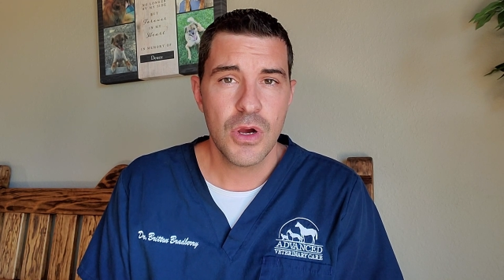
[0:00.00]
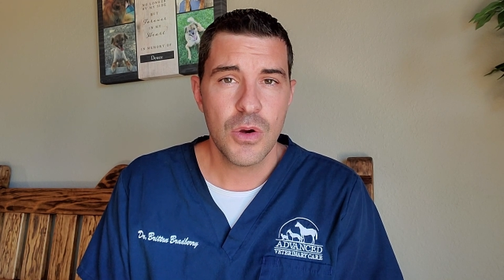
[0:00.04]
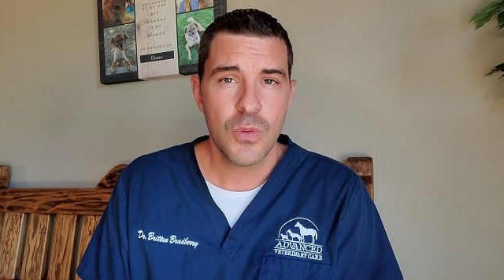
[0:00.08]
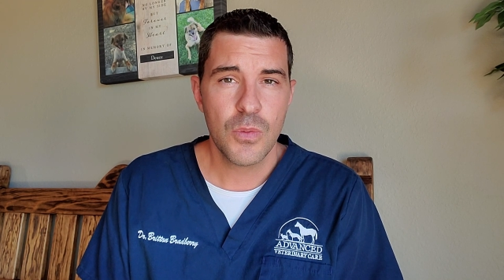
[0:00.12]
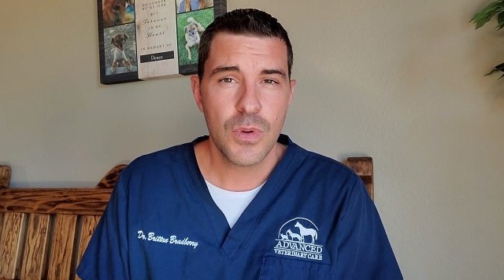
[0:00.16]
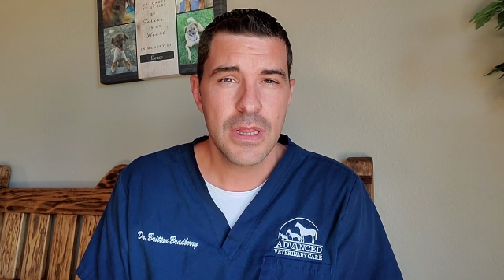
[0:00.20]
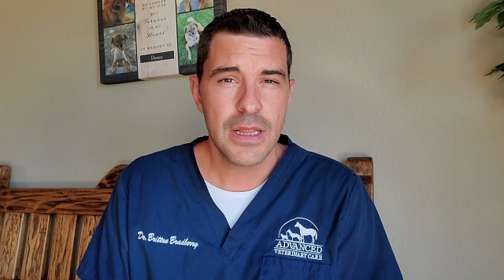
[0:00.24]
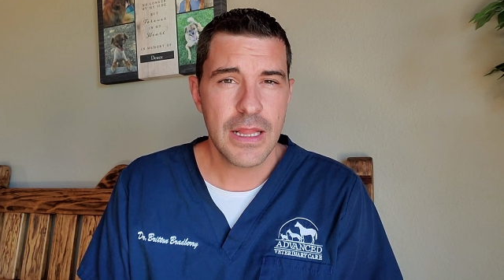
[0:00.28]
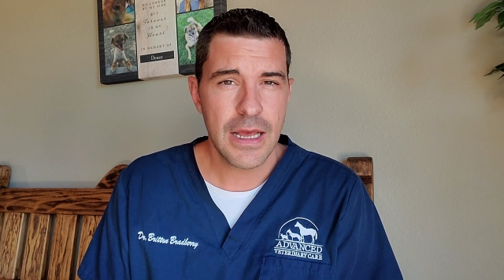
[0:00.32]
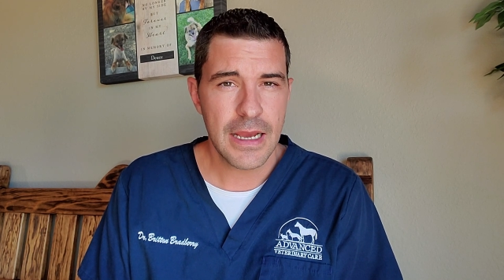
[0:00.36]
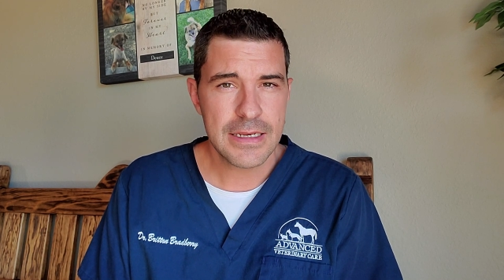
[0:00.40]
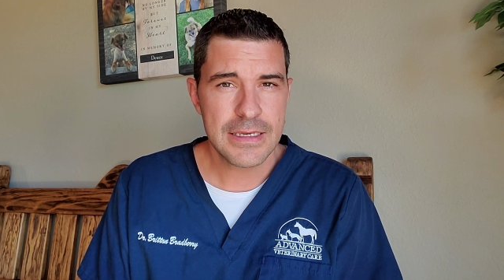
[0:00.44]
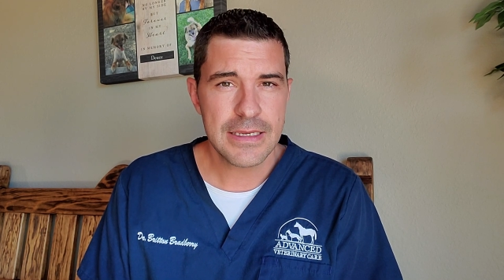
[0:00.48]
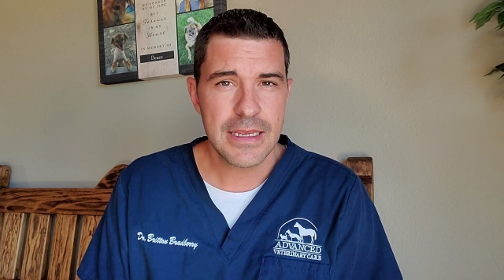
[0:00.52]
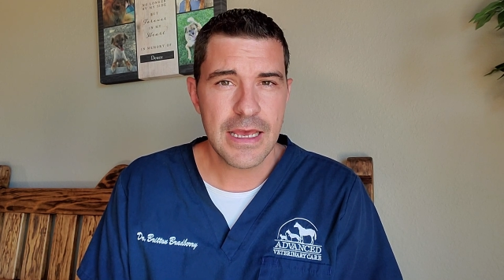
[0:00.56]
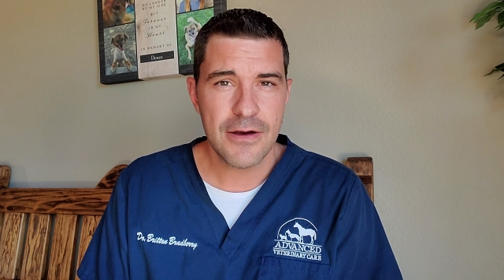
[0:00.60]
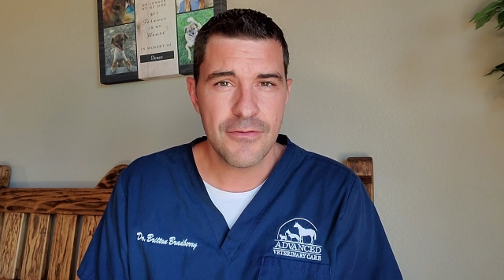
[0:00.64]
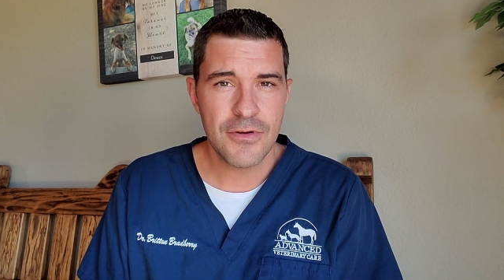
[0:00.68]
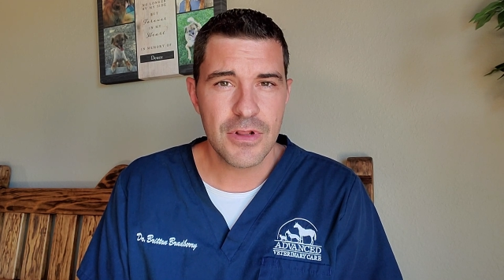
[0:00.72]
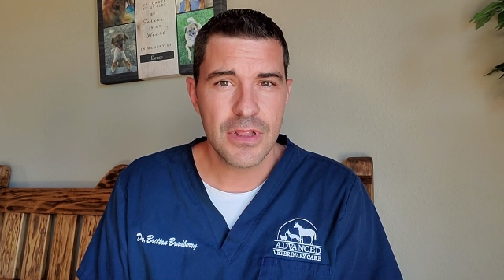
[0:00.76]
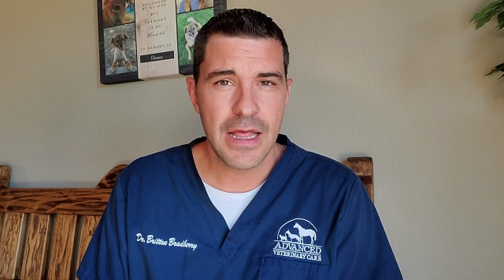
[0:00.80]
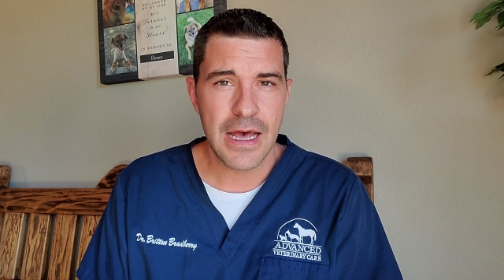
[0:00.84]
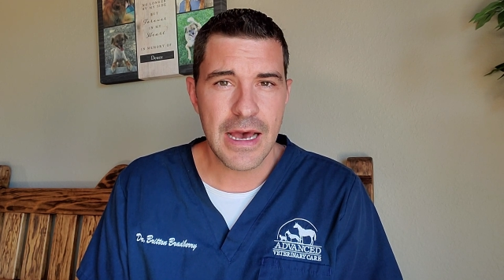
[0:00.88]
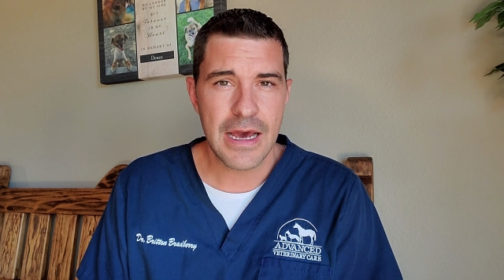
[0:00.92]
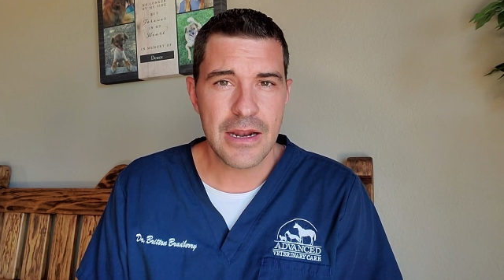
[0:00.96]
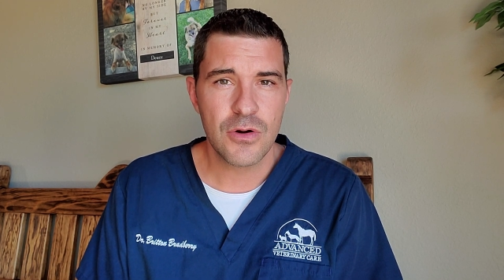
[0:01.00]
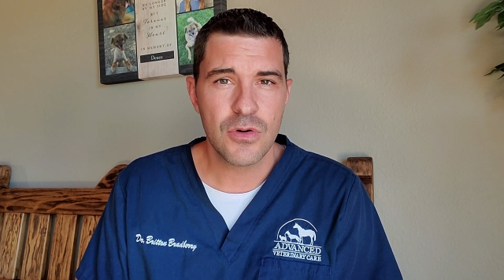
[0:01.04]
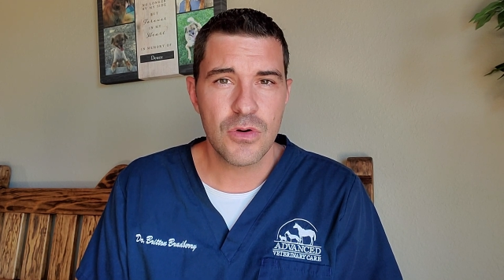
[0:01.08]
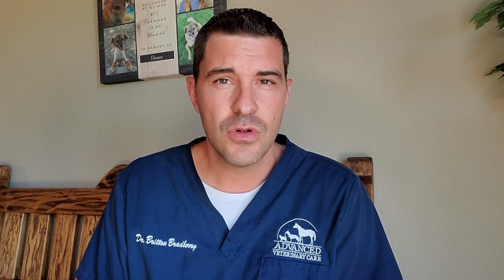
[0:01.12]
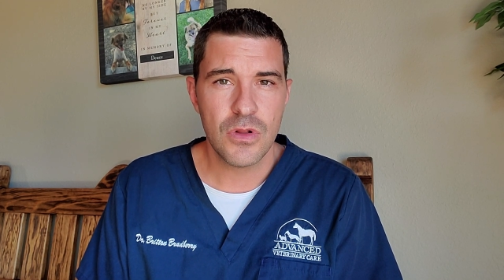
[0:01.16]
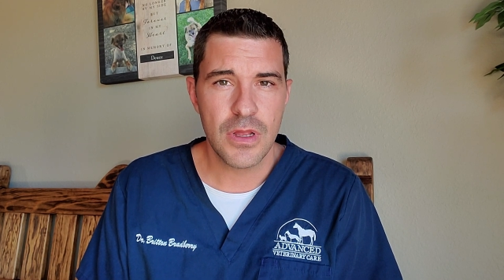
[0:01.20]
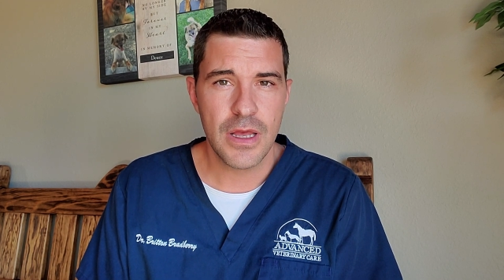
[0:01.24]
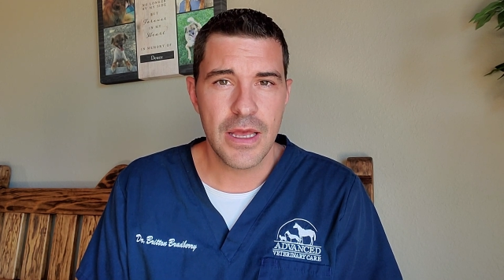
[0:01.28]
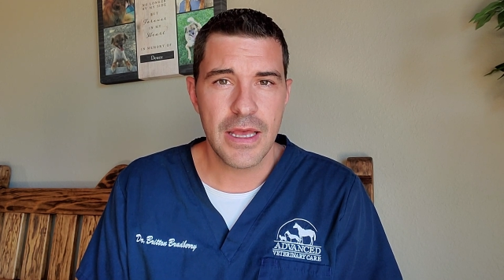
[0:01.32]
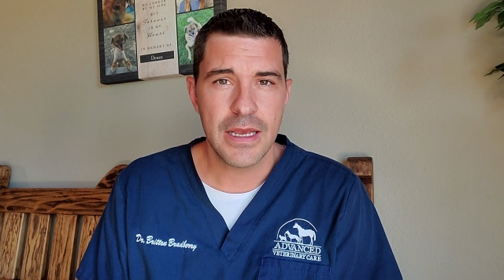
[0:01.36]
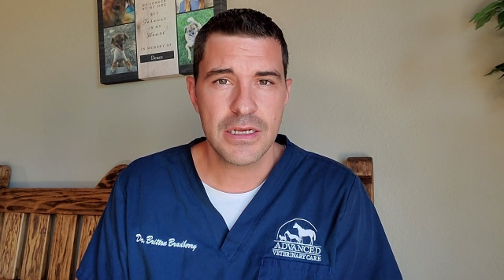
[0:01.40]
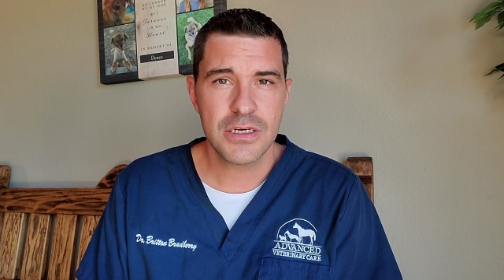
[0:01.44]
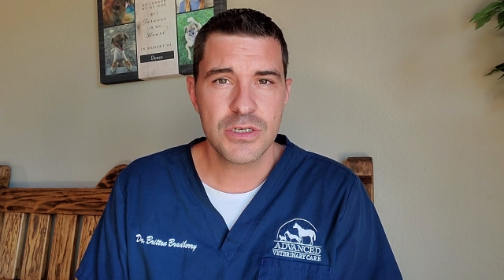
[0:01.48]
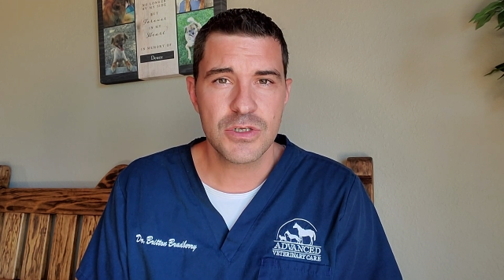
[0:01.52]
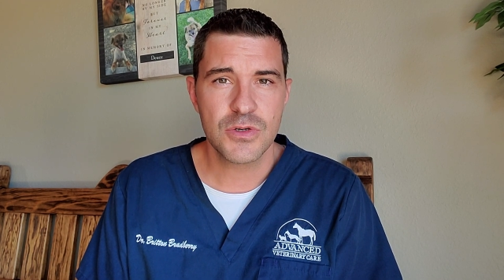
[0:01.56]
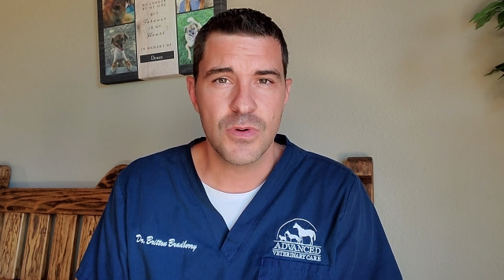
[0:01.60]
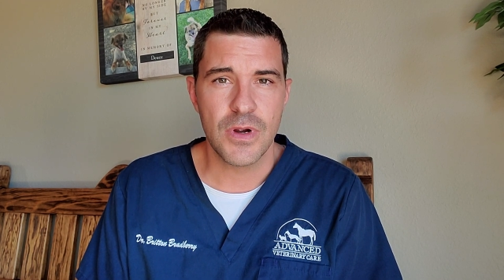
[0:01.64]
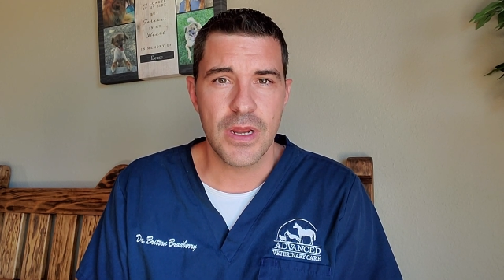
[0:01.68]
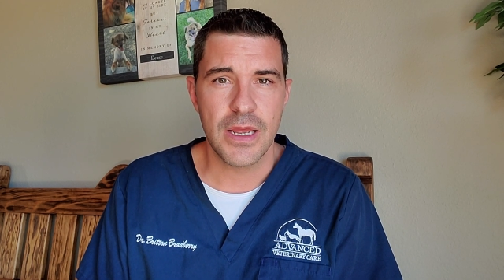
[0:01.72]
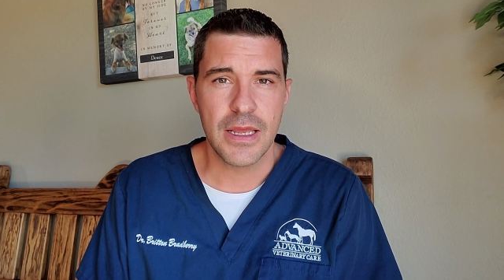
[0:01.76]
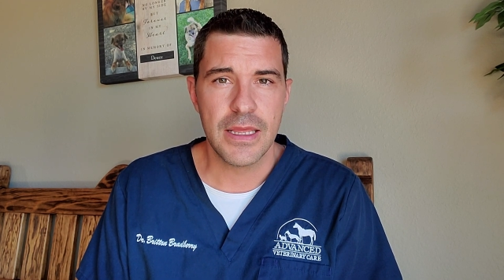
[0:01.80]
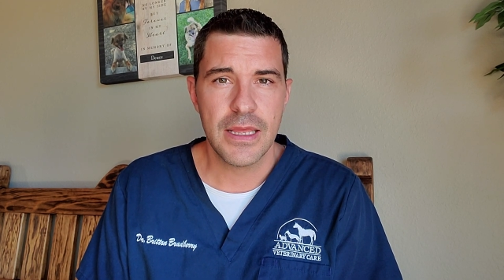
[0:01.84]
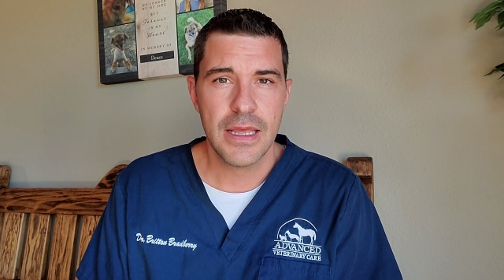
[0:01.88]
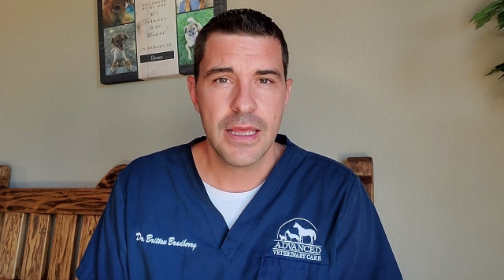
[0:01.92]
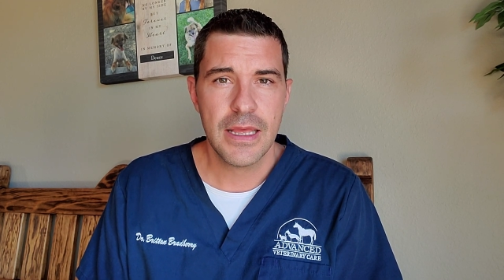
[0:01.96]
we like to have a lateral x-ray.